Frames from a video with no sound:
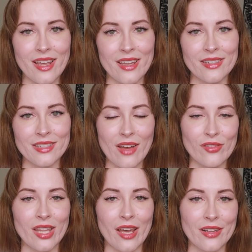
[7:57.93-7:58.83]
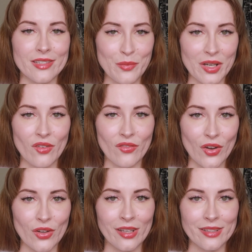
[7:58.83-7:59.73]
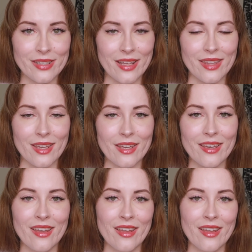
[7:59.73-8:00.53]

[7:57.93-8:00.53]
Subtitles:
and having that as a bit of a focus I think